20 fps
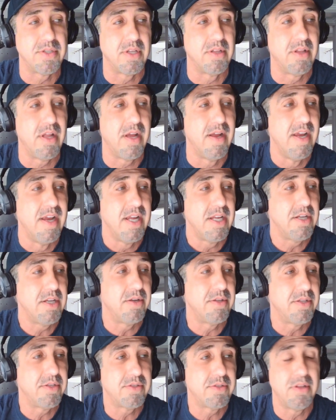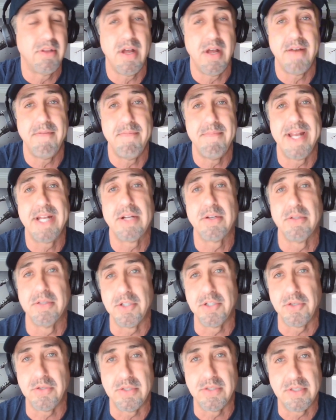a lot, there's a lot of medical issues.